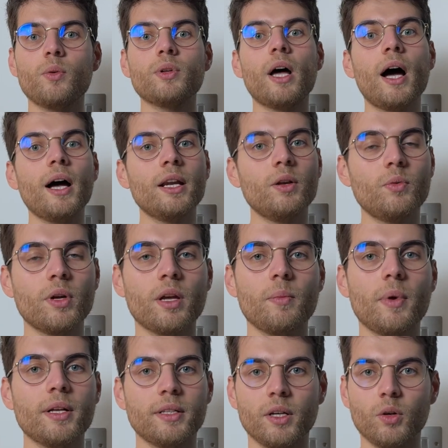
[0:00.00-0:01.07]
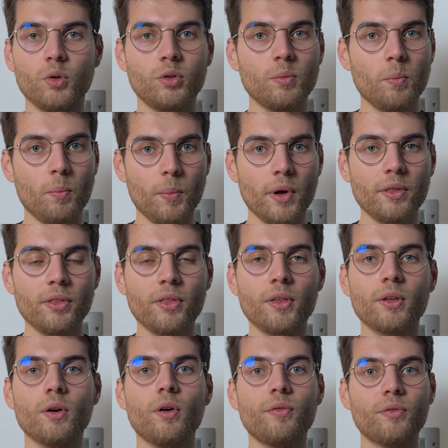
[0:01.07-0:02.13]
would highly recommend a good month
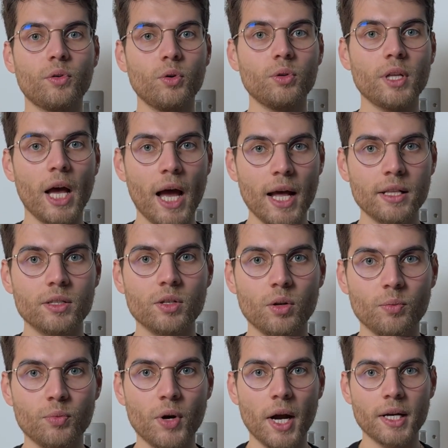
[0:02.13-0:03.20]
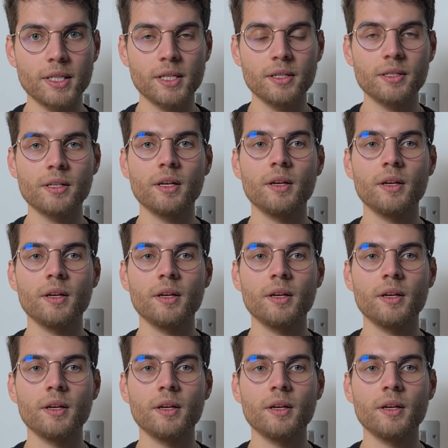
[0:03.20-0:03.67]
of good hands-on practice.